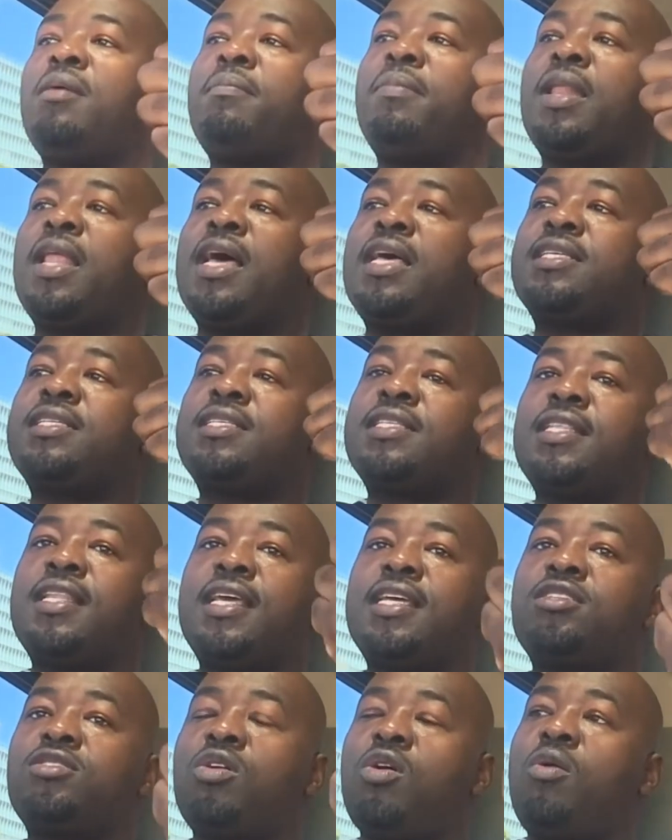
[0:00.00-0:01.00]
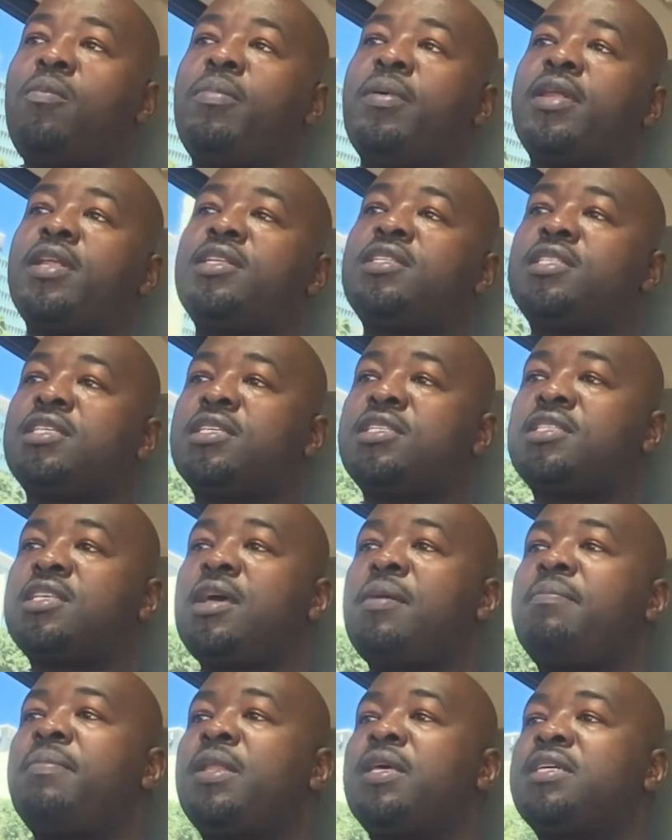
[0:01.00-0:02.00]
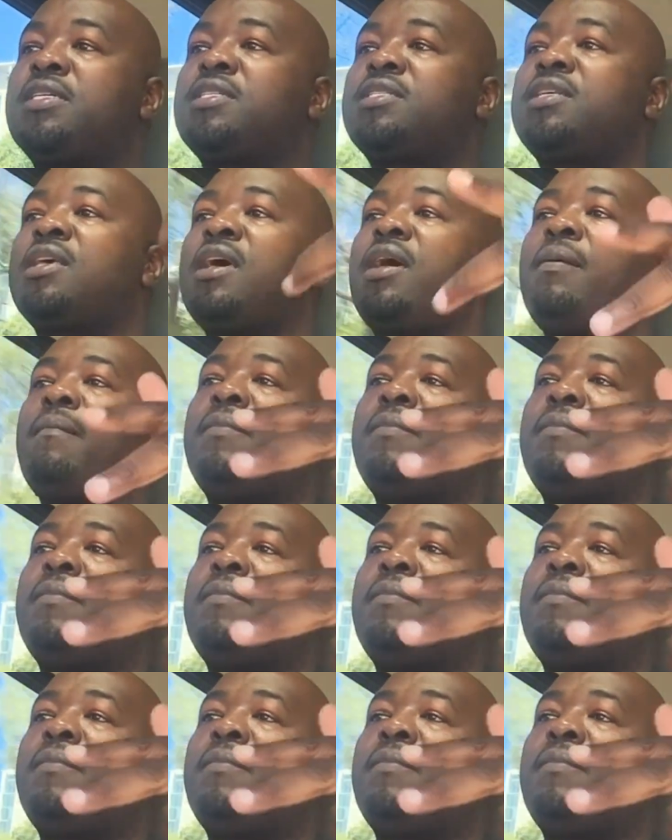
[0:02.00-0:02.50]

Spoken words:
plus net operating surplus